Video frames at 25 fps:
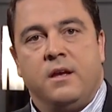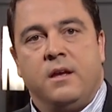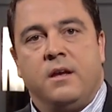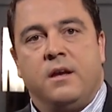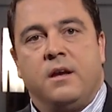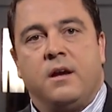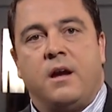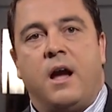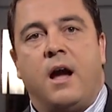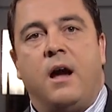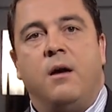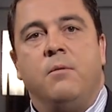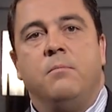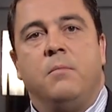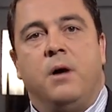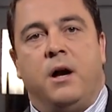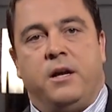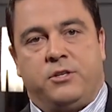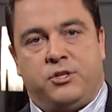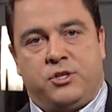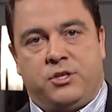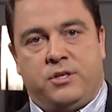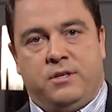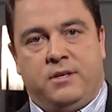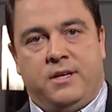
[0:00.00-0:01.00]
how
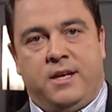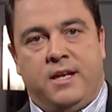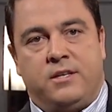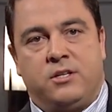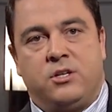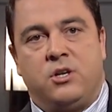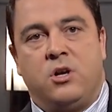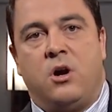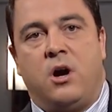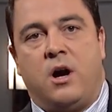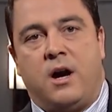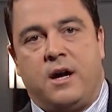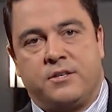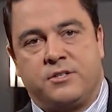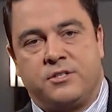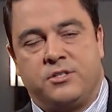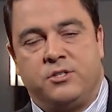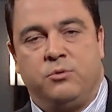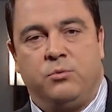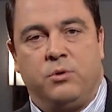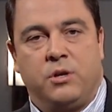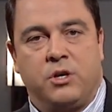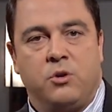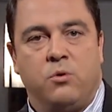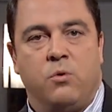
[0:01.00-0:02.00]
much it costs
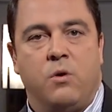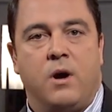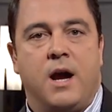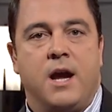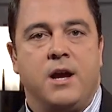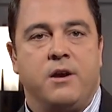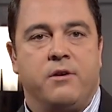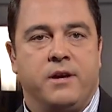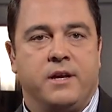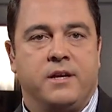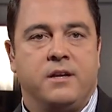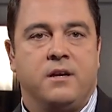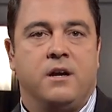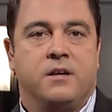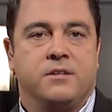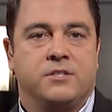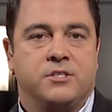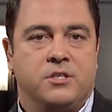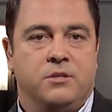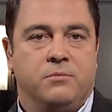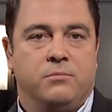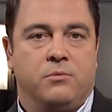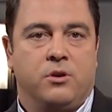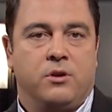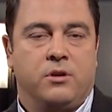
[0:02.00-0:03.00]
to acquire a
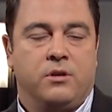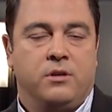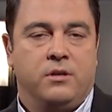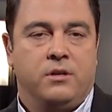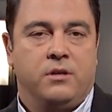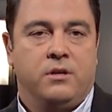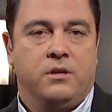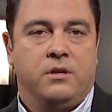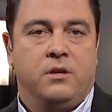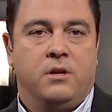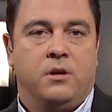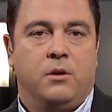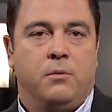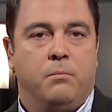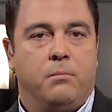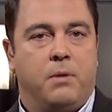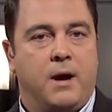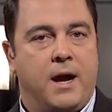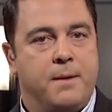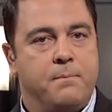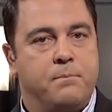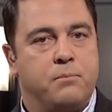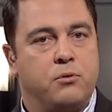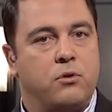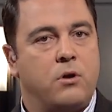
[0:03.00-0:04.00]
customer
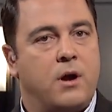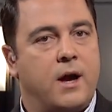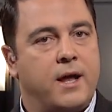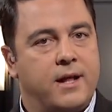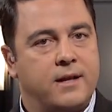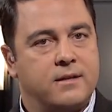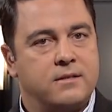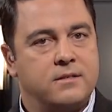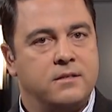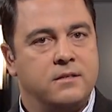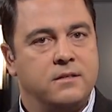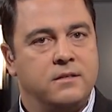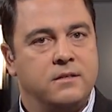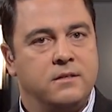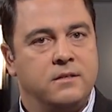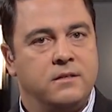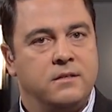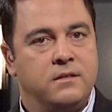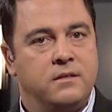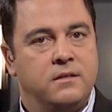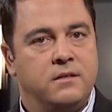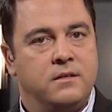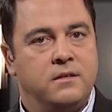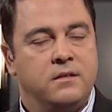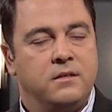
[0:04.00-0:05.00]
by product,
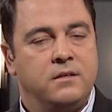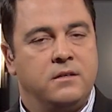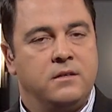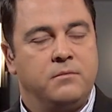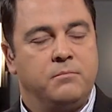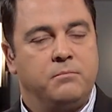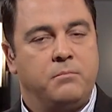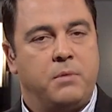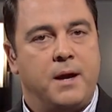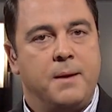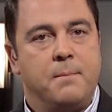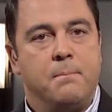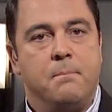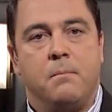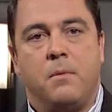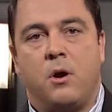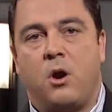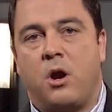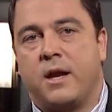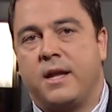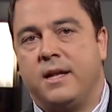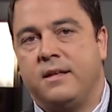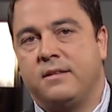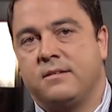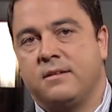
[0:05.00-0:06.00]
by
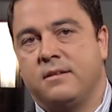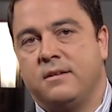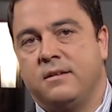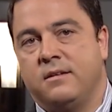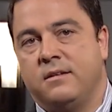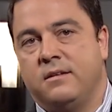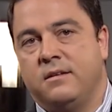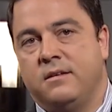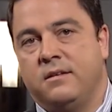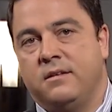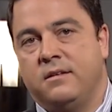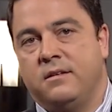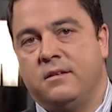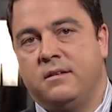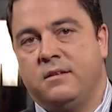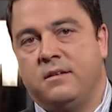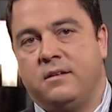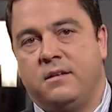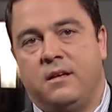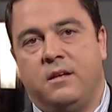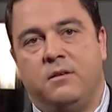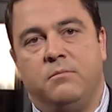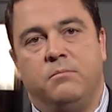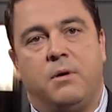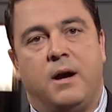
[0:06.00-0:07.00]
market,
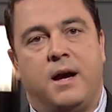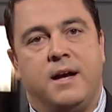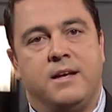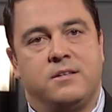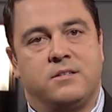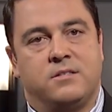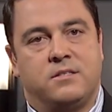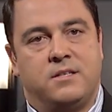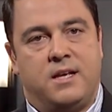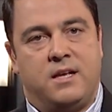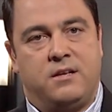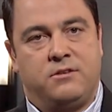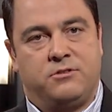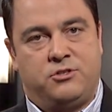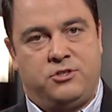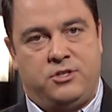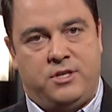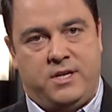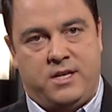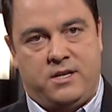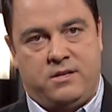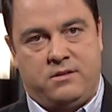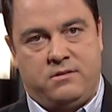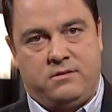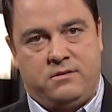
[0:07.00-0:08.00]
and by sales
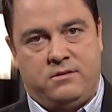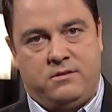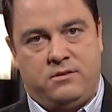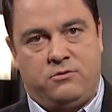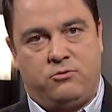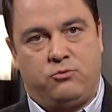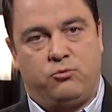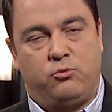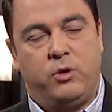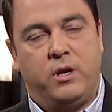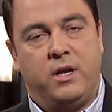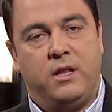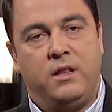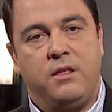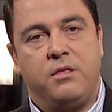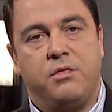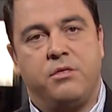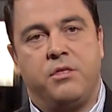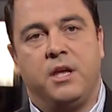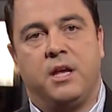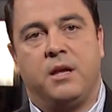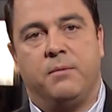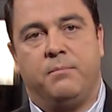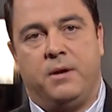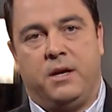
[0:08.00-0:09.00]
channel. Really
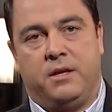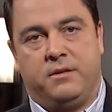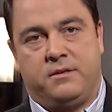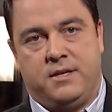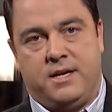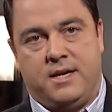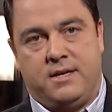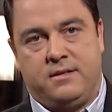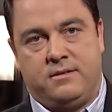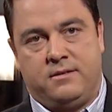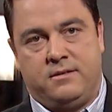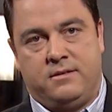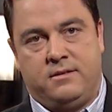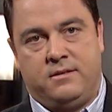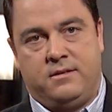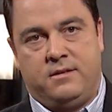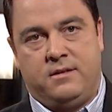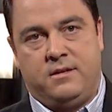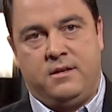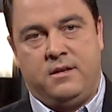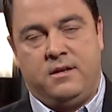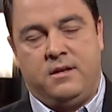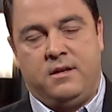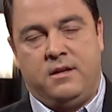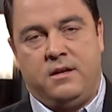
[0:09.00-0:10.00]
think about that.
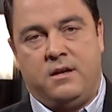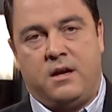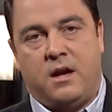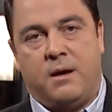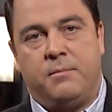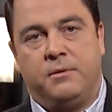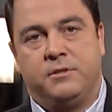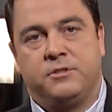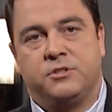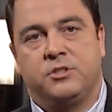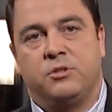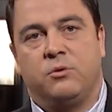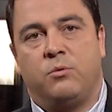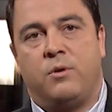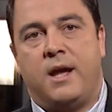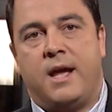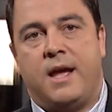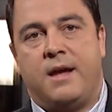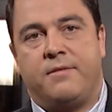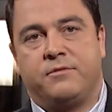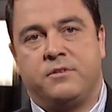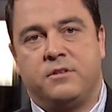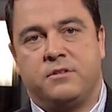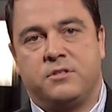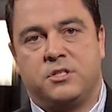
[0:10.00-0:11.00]
How much do I
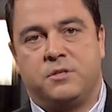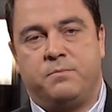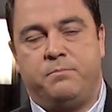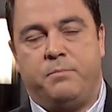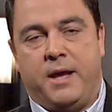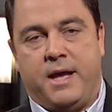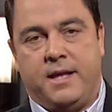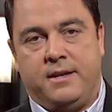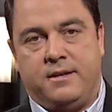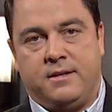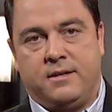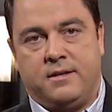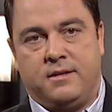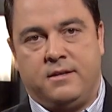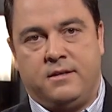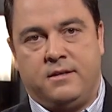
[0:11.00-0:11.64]
have to spend